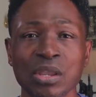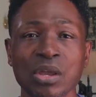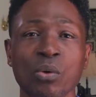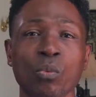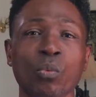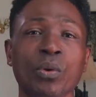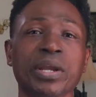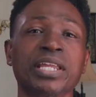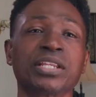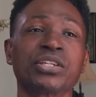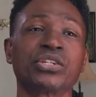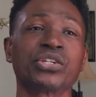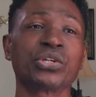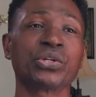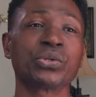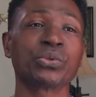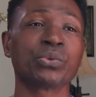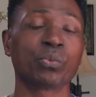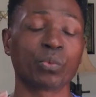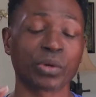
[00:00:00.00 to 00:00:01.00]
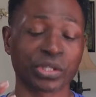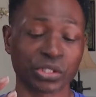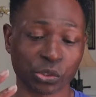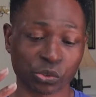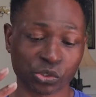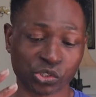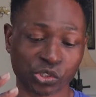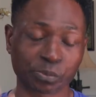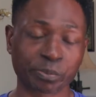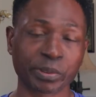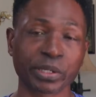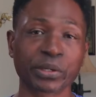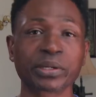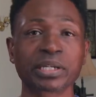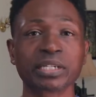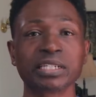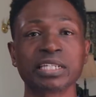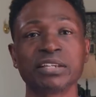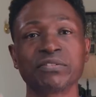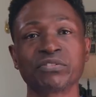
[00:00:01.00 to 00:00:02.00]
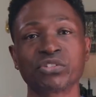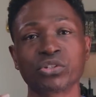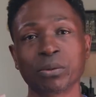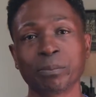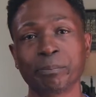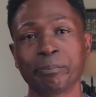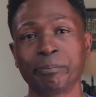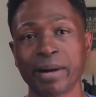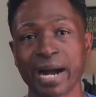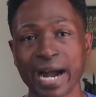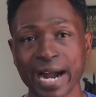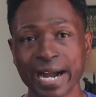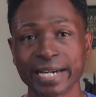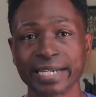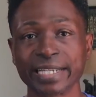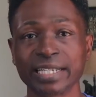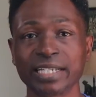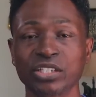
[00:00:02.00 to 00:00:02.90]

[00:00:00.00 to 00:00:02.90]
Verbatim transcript: when you when your spirit leaves your body,